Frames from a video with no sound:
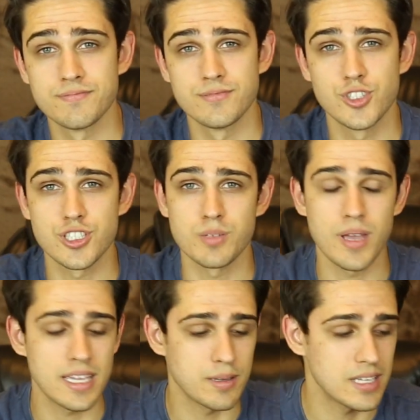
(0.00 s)
Just to
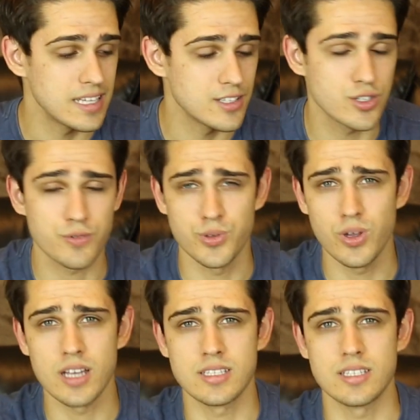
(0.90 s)
make it easier for you
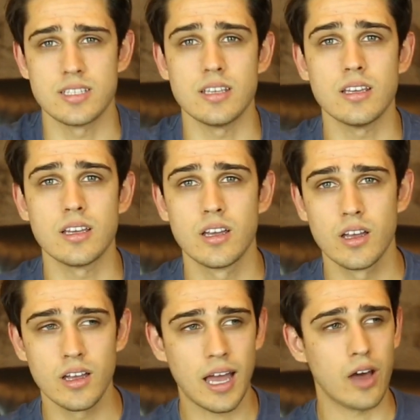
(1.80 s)
guys to see
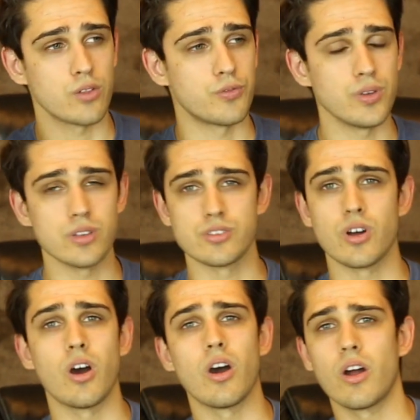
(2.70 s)
how the fields
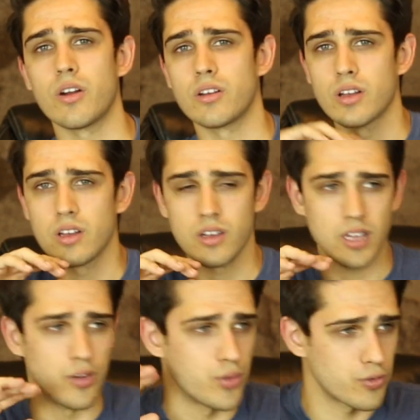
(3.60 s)
are,
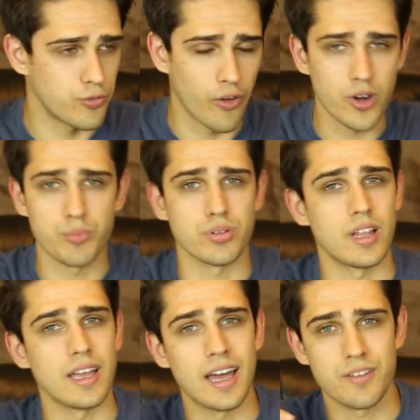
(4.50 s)
if they're fun to
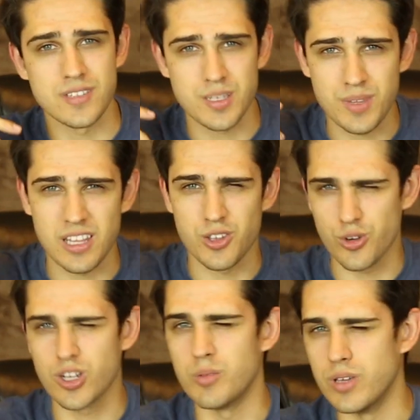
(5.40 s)
play at, if it's something that
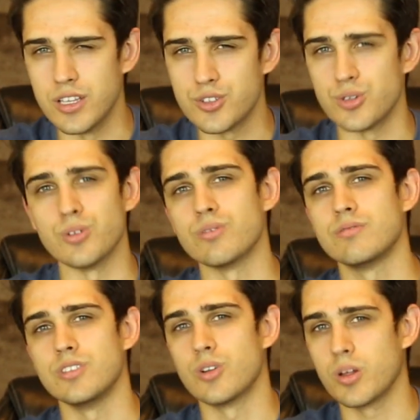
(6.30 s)
you're going to be into.
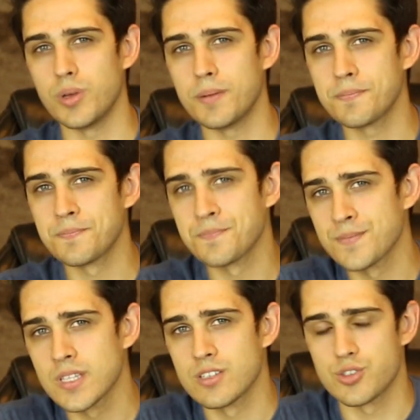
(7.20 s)
You know what I mean?
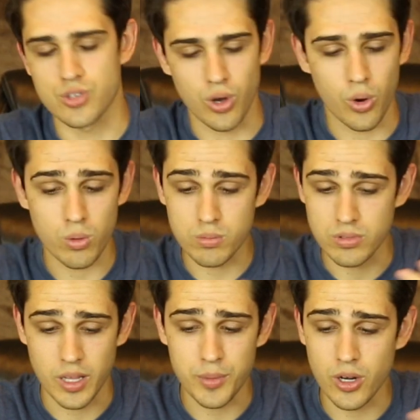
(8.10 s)
So
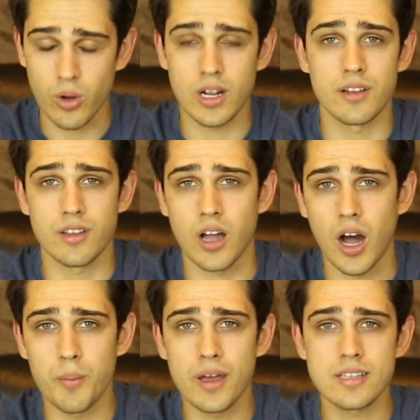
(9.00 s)
let me know down in the
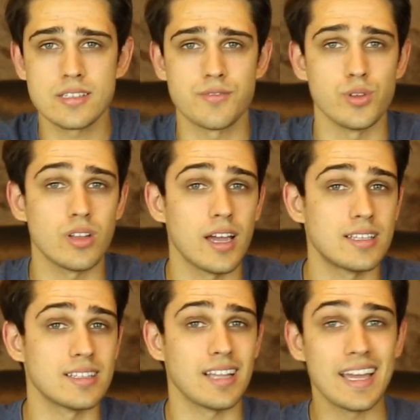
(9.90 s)
comments. If you liked
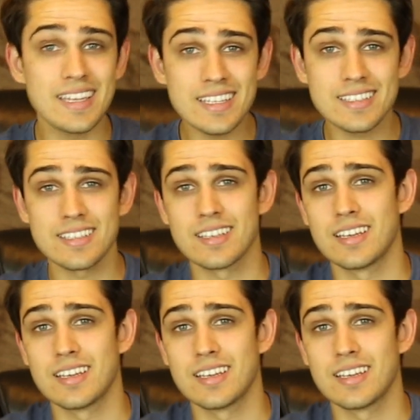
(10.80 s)
it, like it.